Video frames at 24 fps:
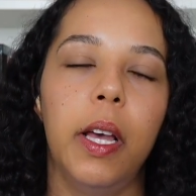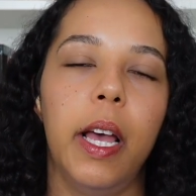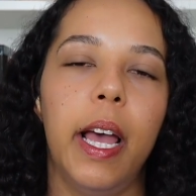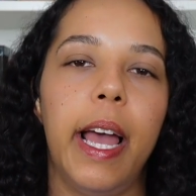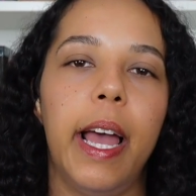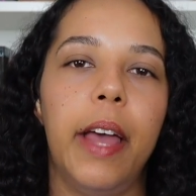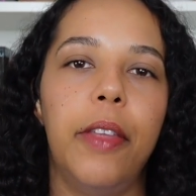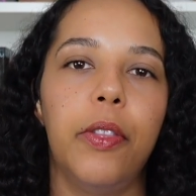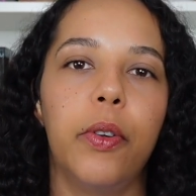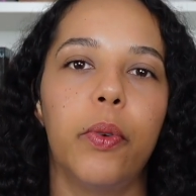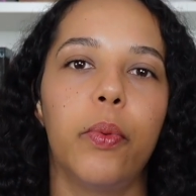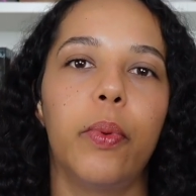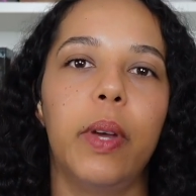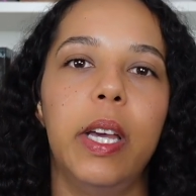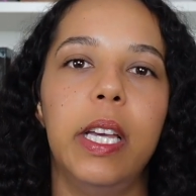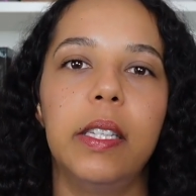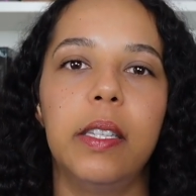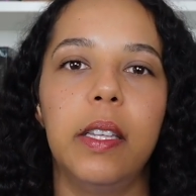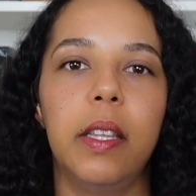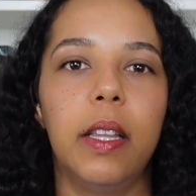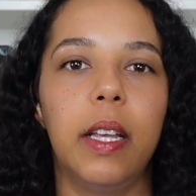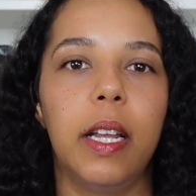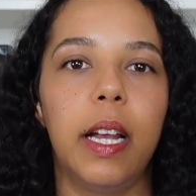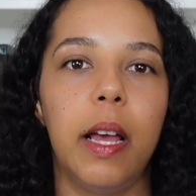And the
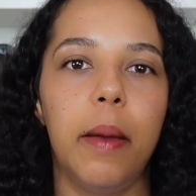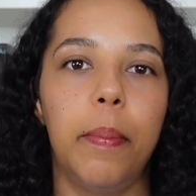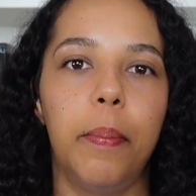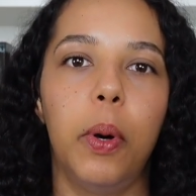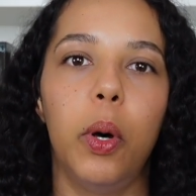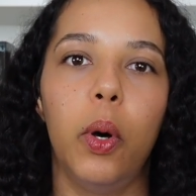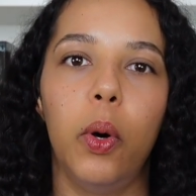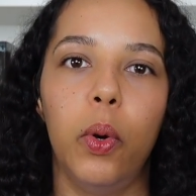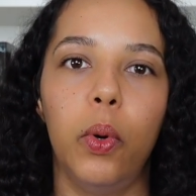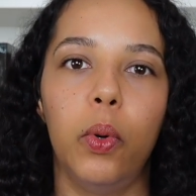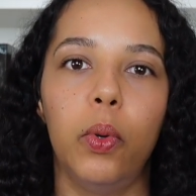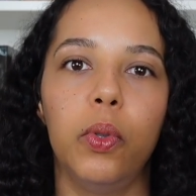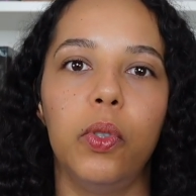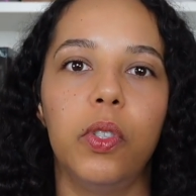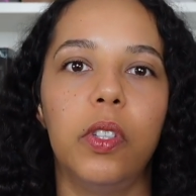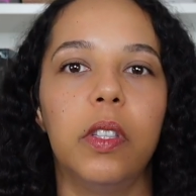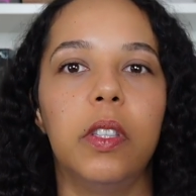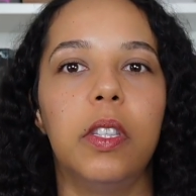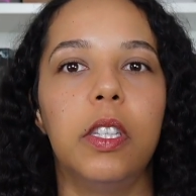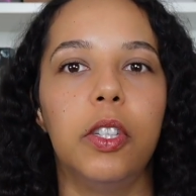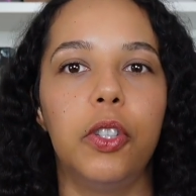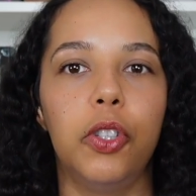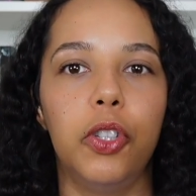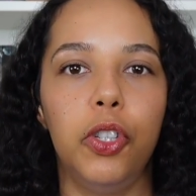reason that I
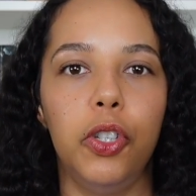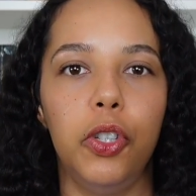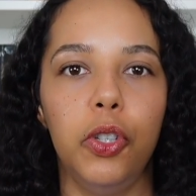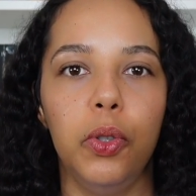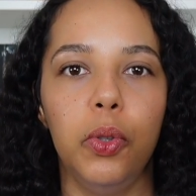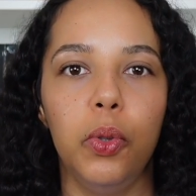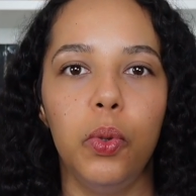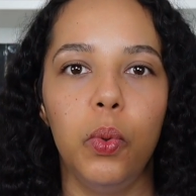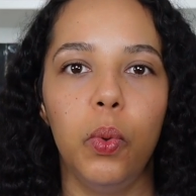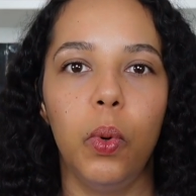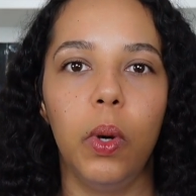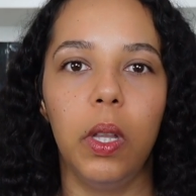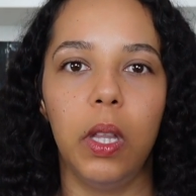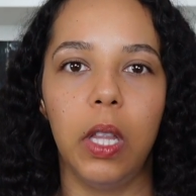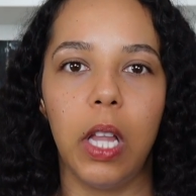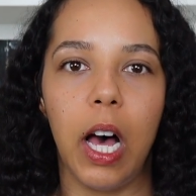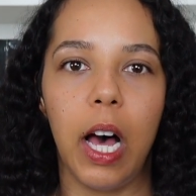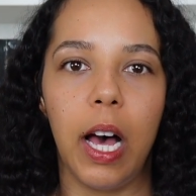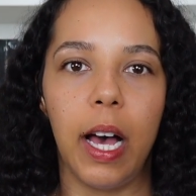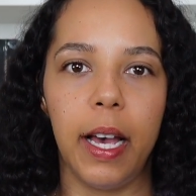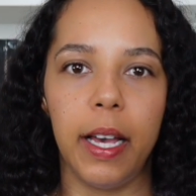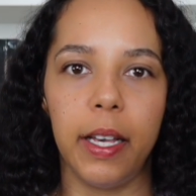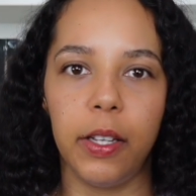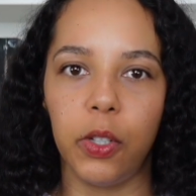pose the 2
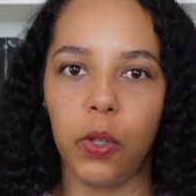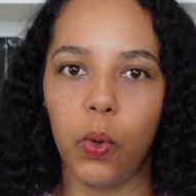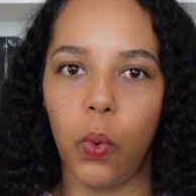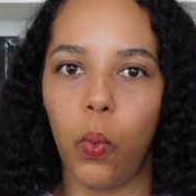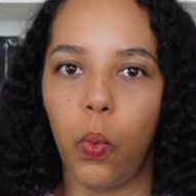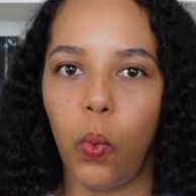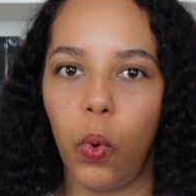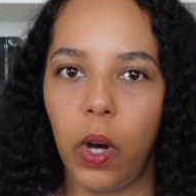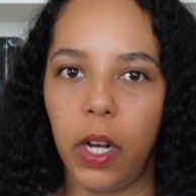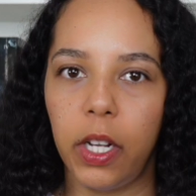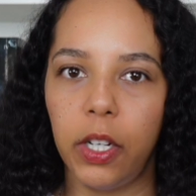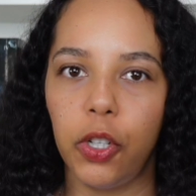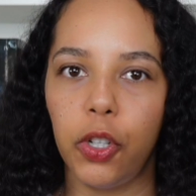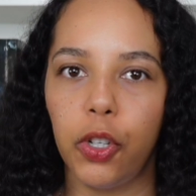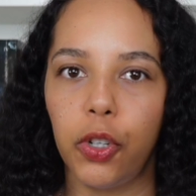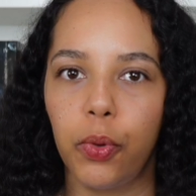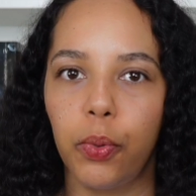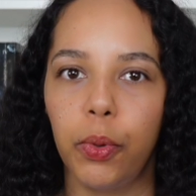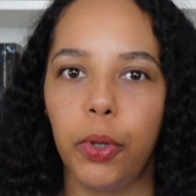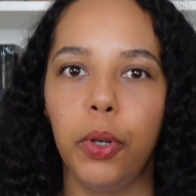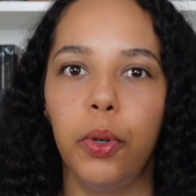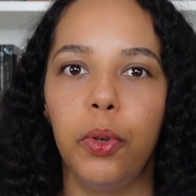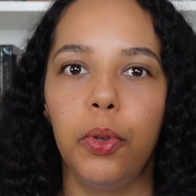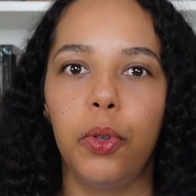lies, 1
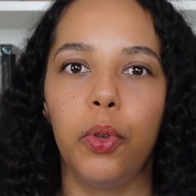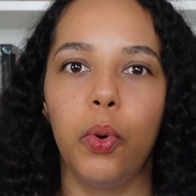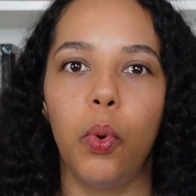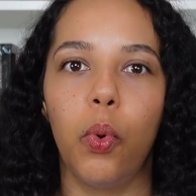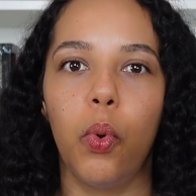truth,